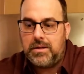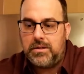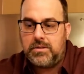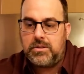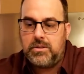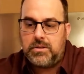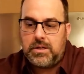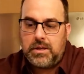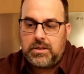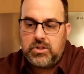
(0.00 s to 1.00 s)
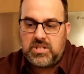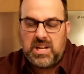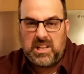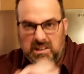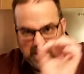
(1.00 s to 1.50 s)
is you take just
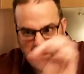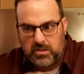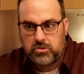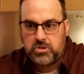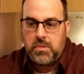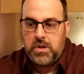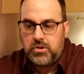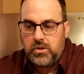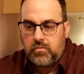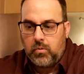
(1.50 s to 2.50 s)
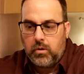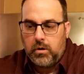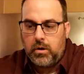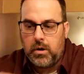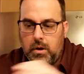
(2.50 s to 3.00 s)
a little smidge of
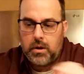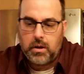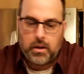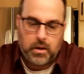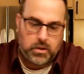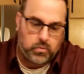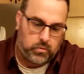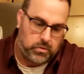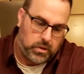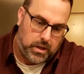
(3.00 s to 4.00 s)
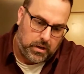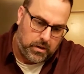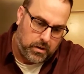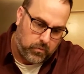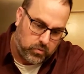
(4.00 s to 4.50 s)
water, and we'll do that.